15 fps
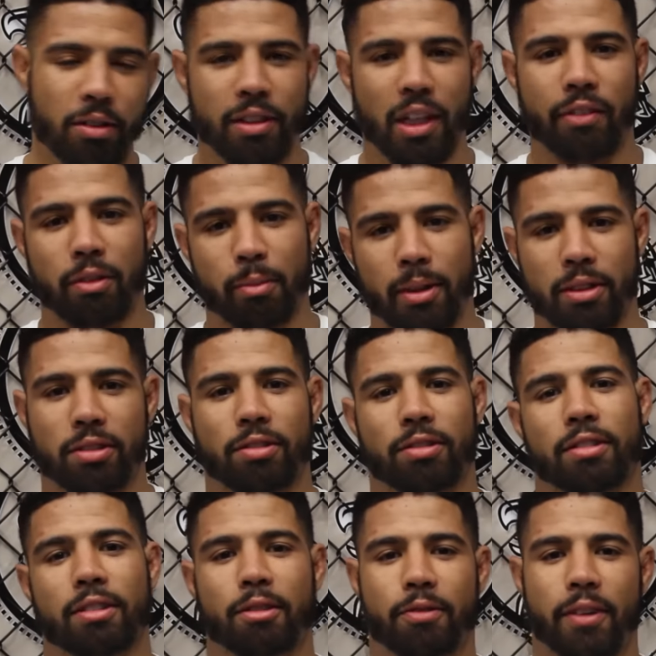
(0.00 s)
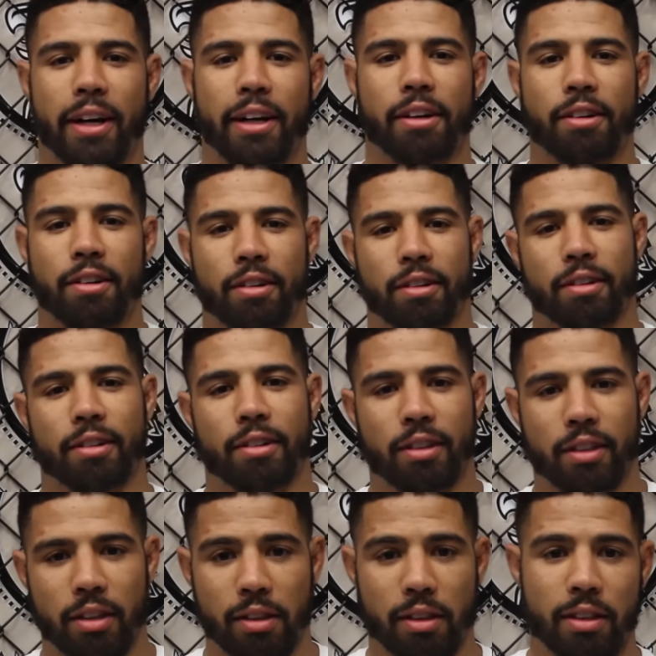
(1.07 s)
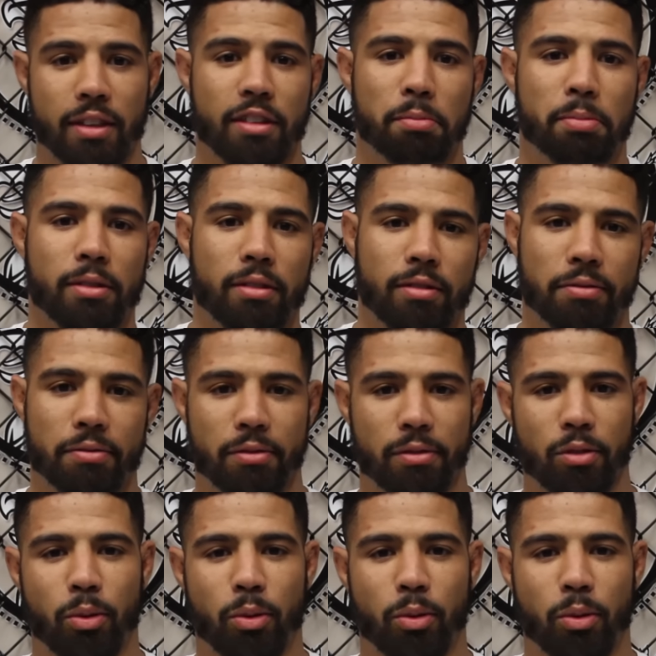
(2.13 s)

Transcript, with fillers: knew David Mitchell's a good fighter. He's been